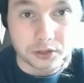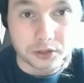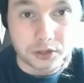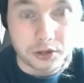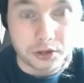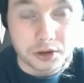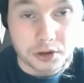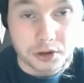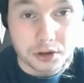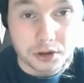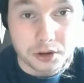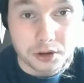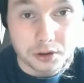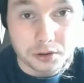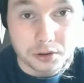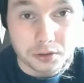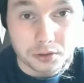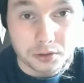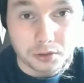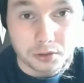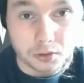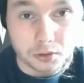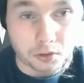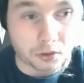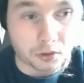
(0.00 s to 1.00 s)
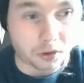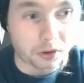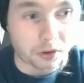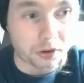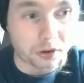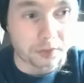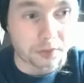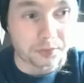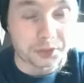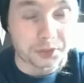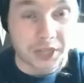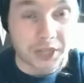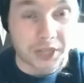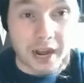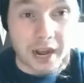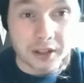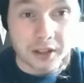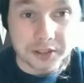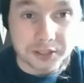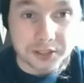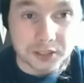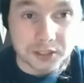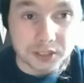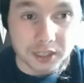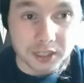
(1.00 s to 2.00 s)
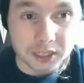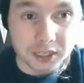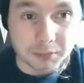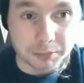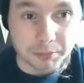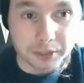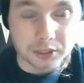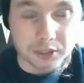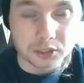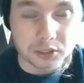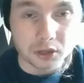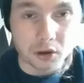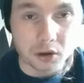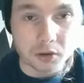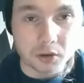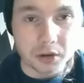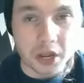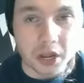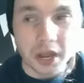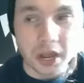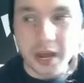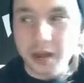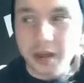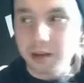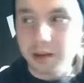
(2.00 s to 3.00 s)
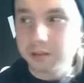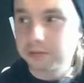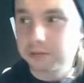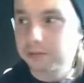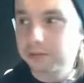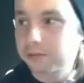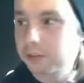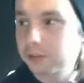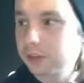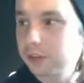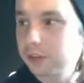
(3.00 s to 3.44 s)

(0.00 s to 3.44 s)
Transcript: new or talented but don't have,